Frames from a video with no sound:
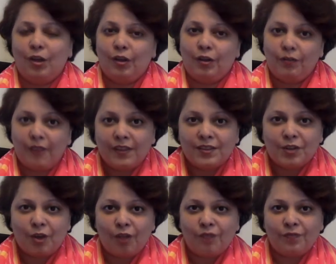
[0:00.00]
First
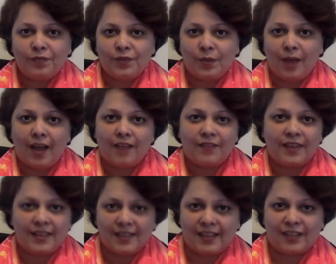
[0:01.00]
off, you have
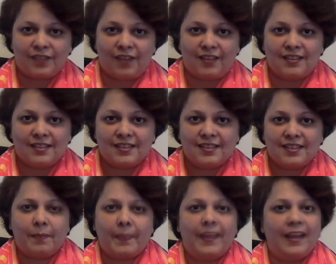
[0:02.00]
index funds.
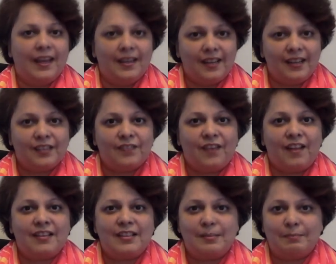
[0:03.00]
Index
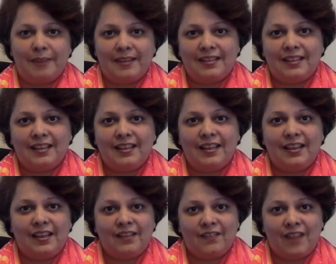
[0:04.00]
funds basically
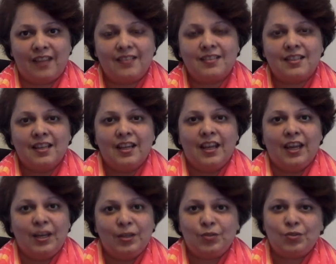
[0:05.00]
invest
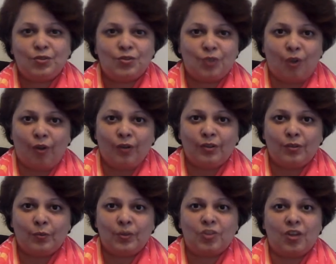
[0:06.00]
into stocks
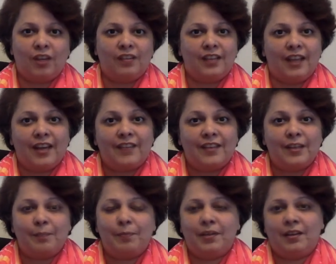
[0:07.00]
which are there in
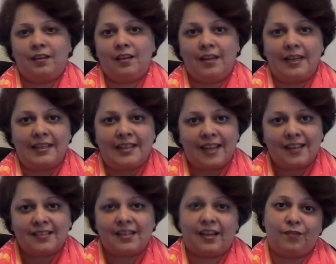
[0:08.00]
a particular
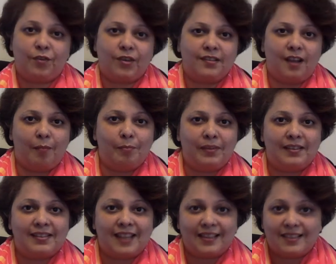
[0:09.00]
index, like for example,
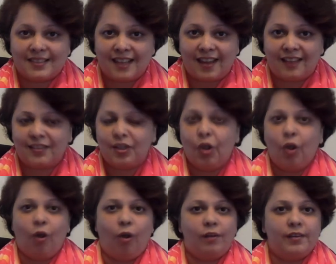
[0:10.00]
Sensex
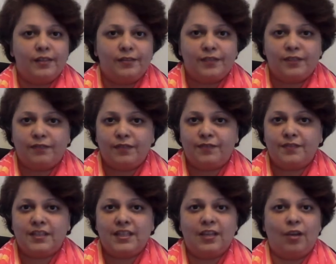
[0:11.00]
or Nifty
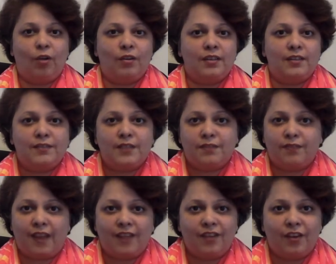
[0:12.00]
50 or Nifty
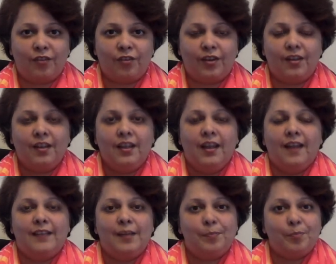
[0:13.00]
500.
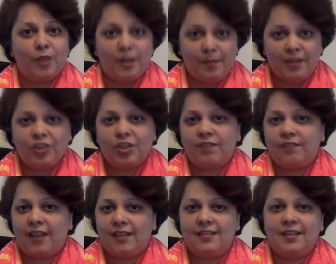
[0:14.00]
They pretty much
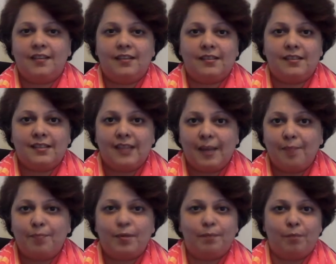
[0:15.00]
invest in the
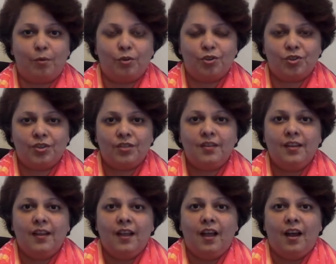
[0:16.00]
same proportion
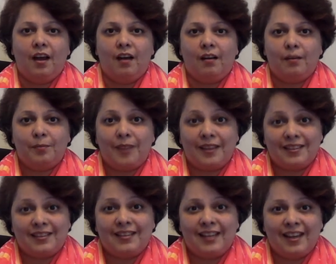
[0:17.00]
that's
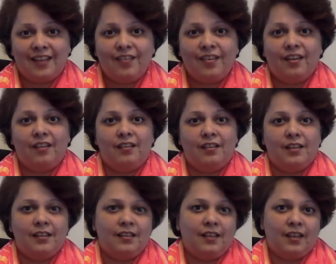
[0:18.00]
there
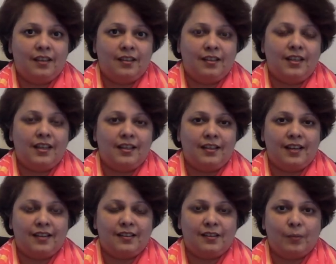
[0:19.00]
in the
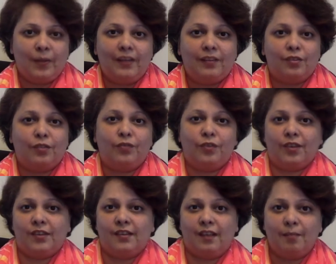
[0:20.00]
index as well. So, for
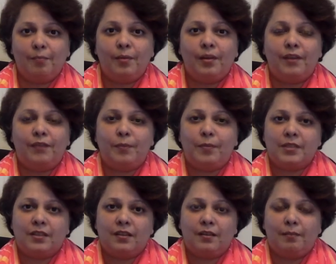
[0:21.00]
example, if a
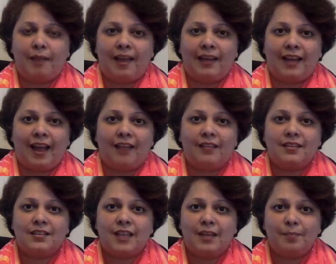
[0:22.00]
particular bank has
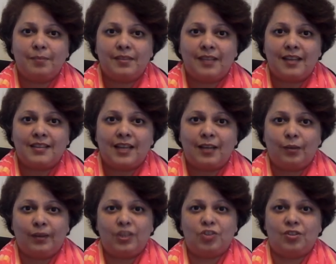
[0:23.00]
a 10%
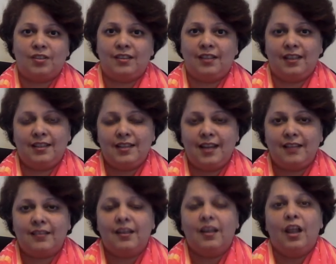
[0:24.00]
allocation in the
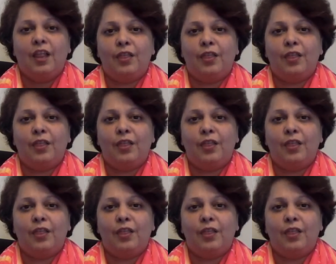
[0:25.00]
index, the